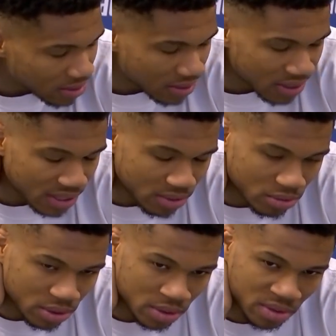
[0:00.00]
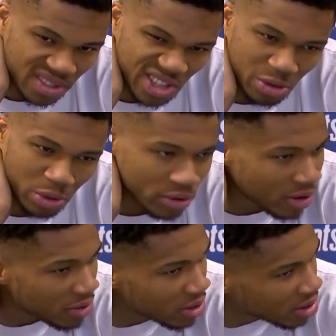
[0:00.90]
I think it was a little bit of
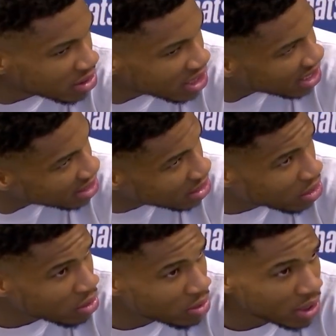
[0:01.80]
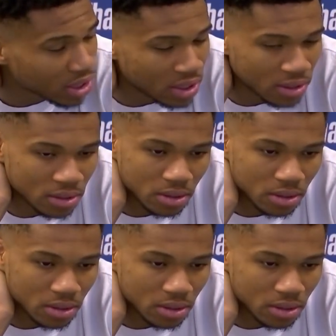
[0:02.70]
everything. Shot didn't go in.